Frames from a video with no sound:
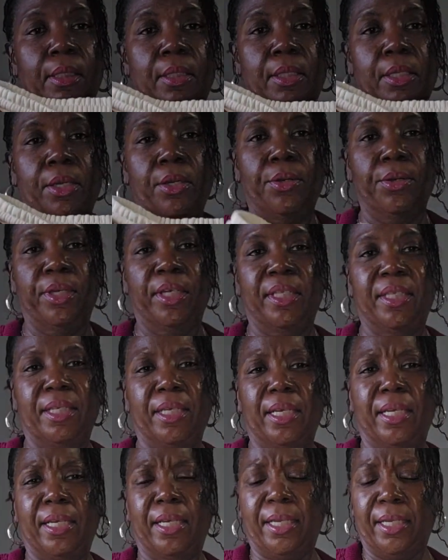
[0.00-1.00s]
So it's
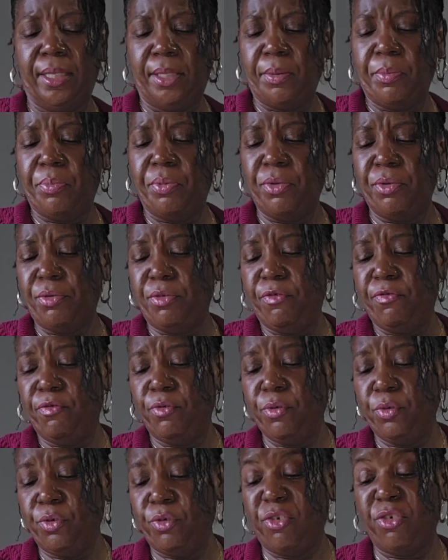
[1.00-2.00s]
a
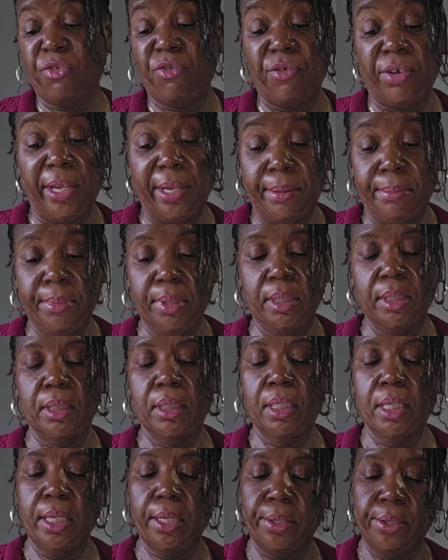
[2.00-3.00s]
beautiful cream
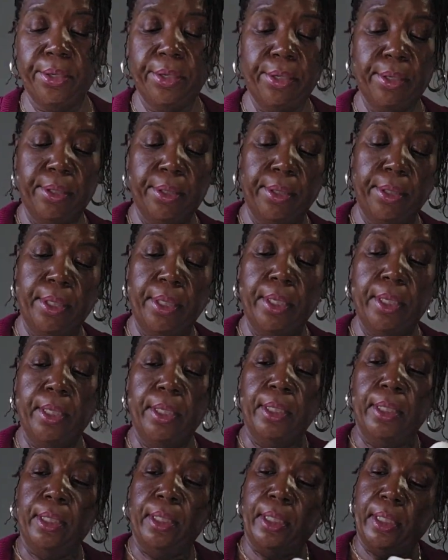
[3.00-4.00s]
color
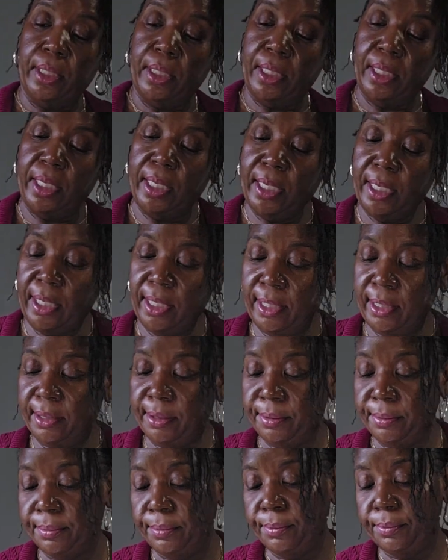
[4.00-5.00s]

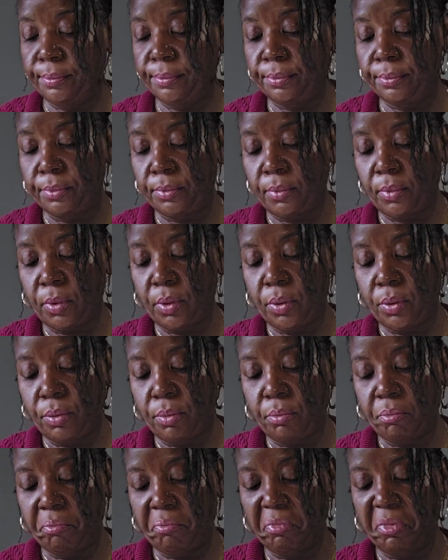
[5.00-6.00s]
and
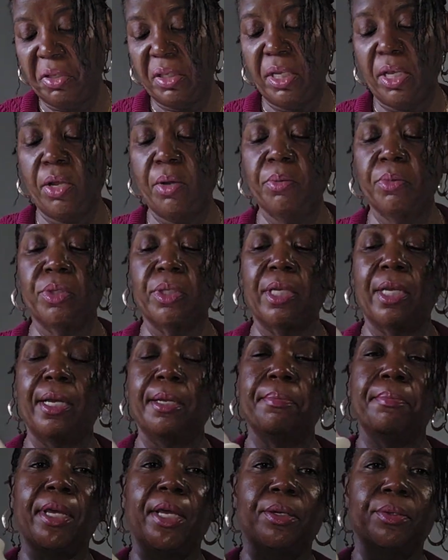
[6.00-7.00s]
looks like almost
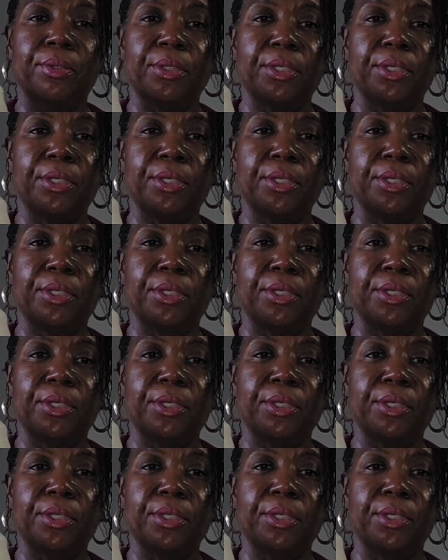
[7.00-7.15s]
gunmetal